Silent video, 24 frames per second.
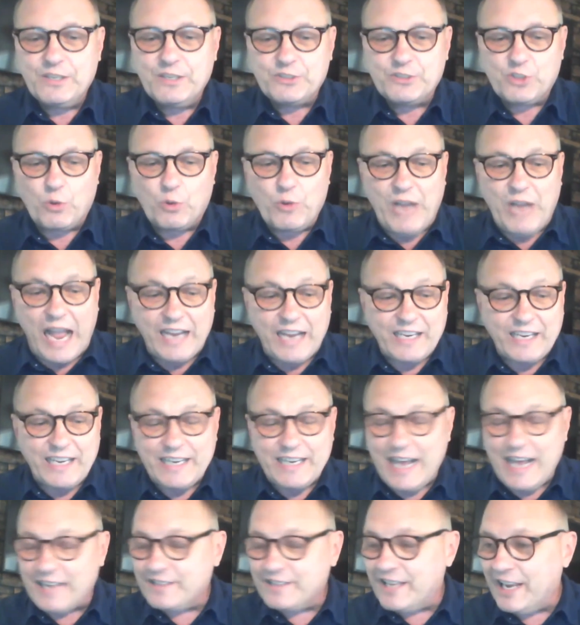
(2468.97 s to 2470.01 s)
So I
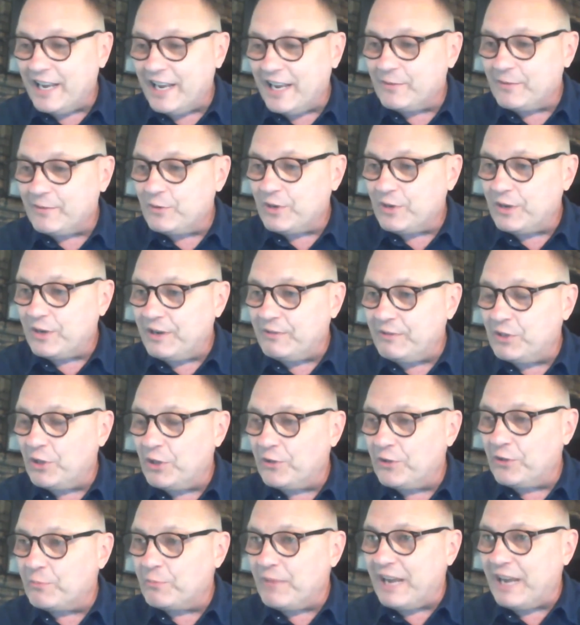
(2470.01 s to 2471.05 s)
cannot take, even though
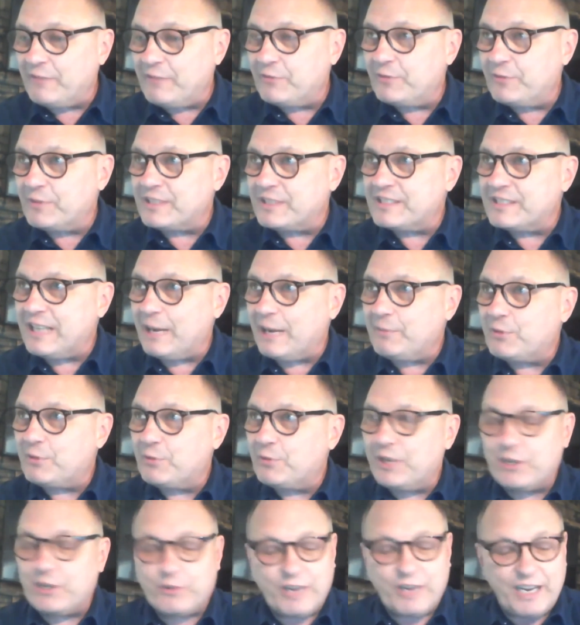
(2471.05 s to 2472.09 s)
they're made from the same
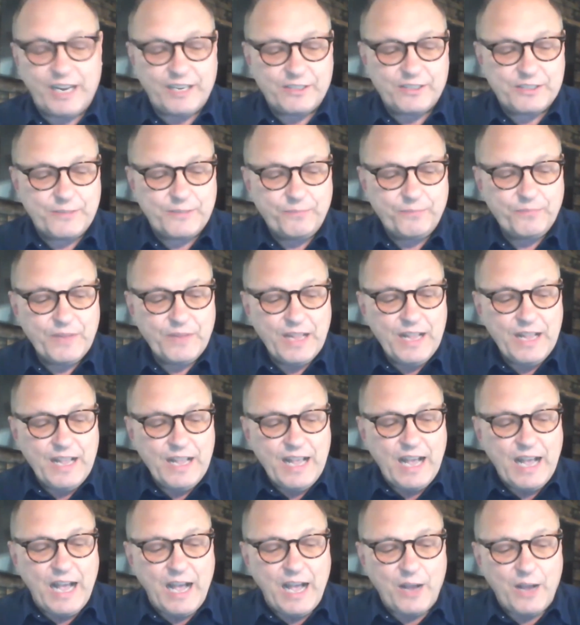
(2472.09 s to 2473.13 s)
three grains,
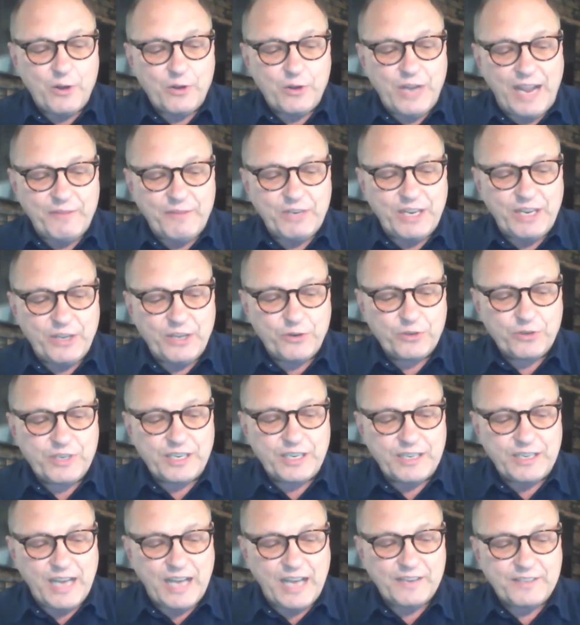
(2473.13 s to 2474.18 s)
Heaven Hill
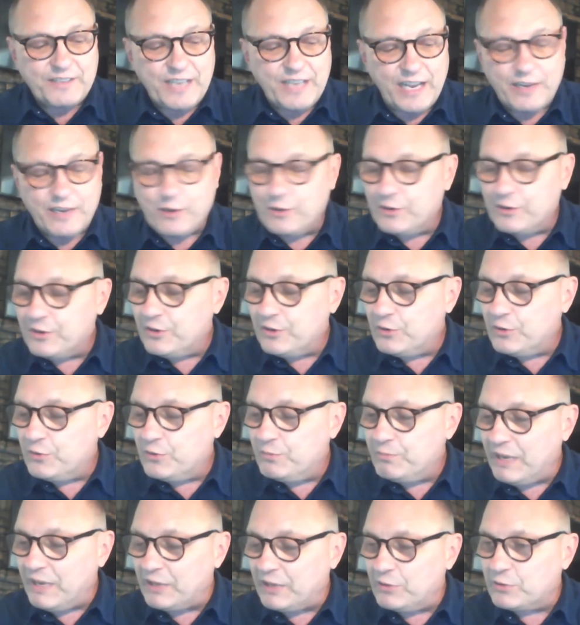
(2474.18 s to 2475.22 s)
cannot take
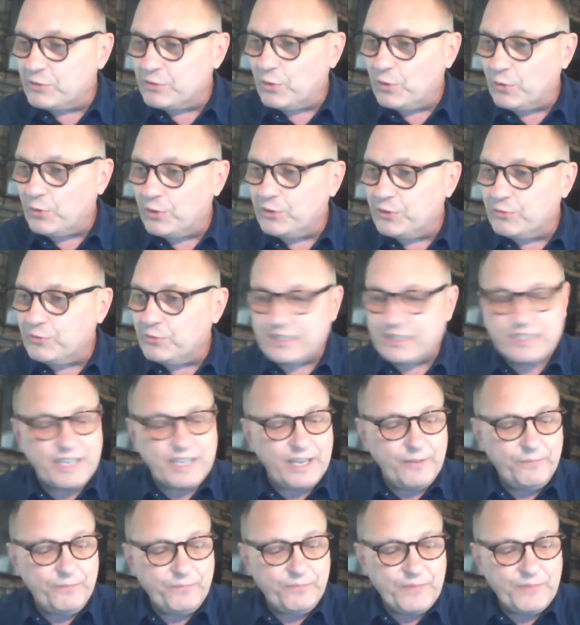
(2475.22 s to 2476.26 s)
mellow corn
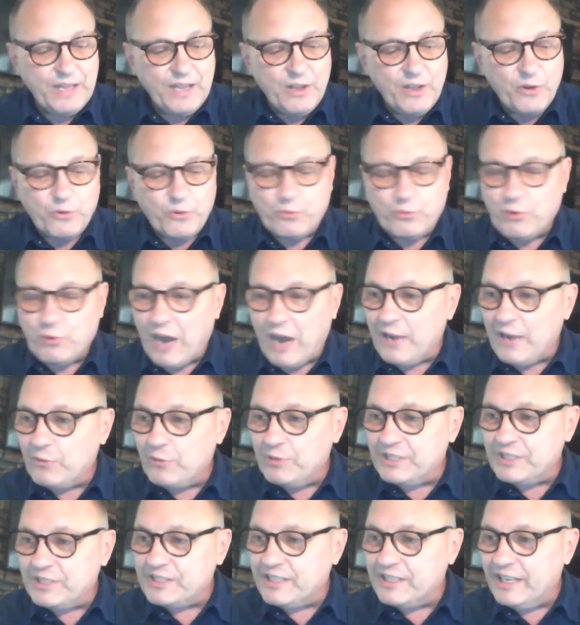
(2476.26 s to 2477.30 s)
whiskey, rye
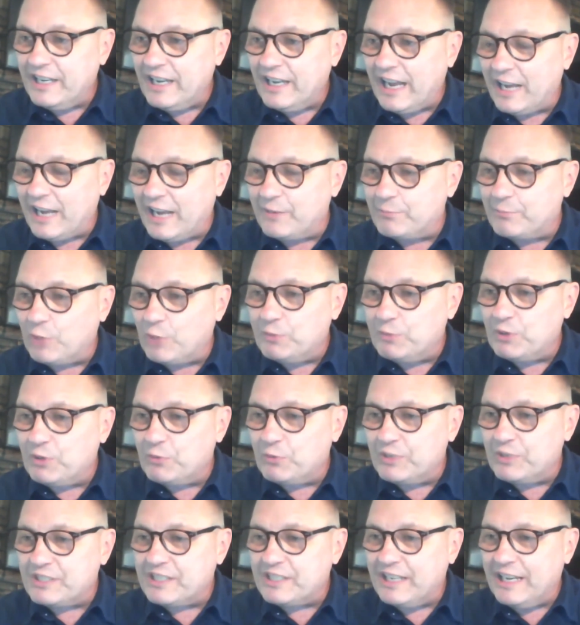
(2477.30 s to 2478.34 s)
whiskey, and
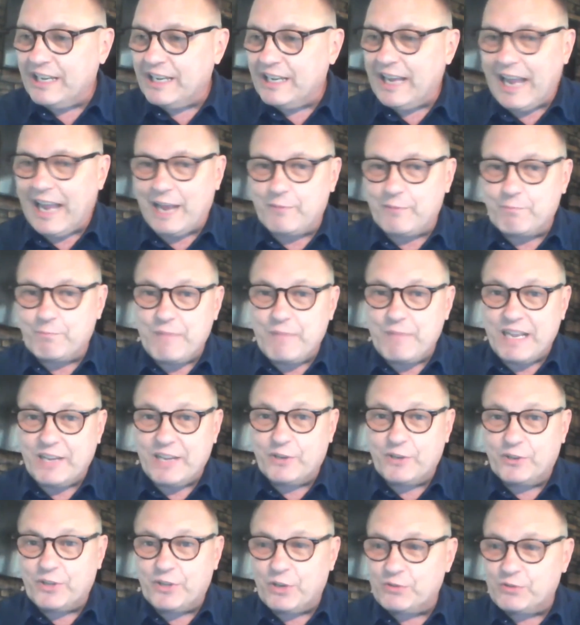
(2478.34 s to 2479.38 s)
bourbon whiskey and
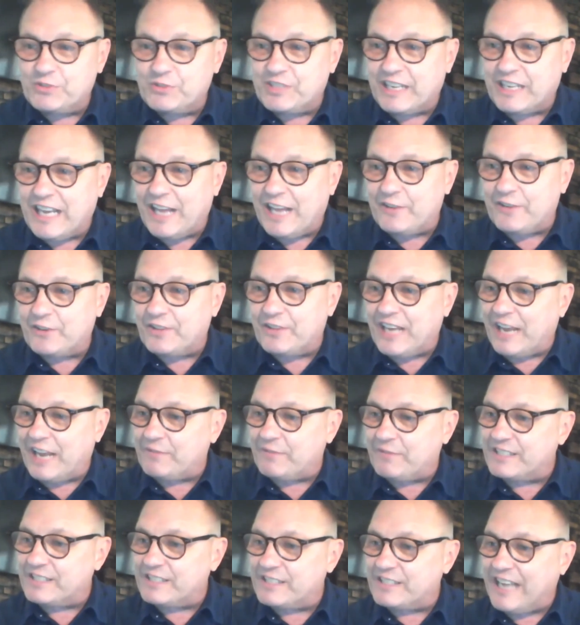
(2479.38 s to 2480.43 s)
mingle those together. They
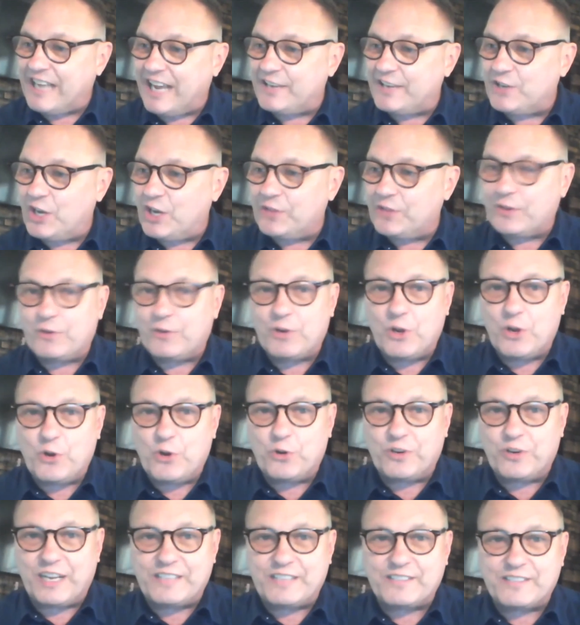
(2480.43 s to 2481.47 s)
have to stand on their
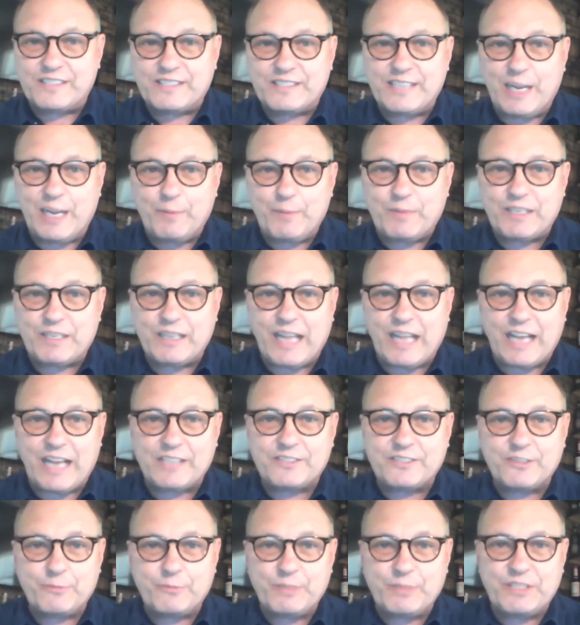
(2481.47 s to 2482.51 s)
own. That's the same
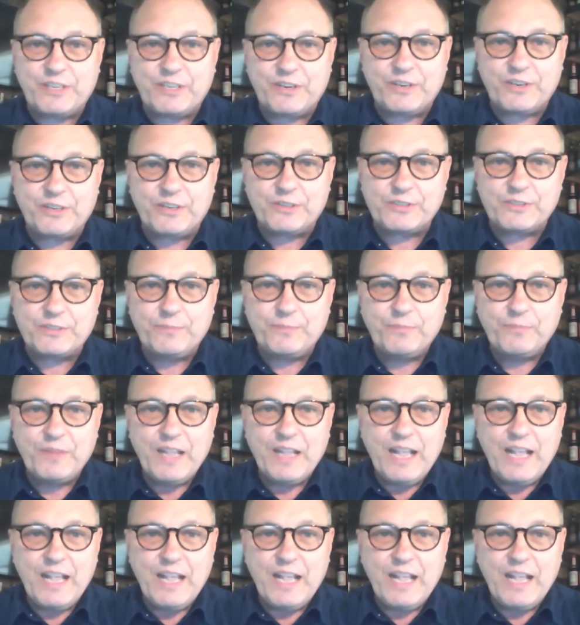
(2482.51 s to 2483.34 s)
class of materials.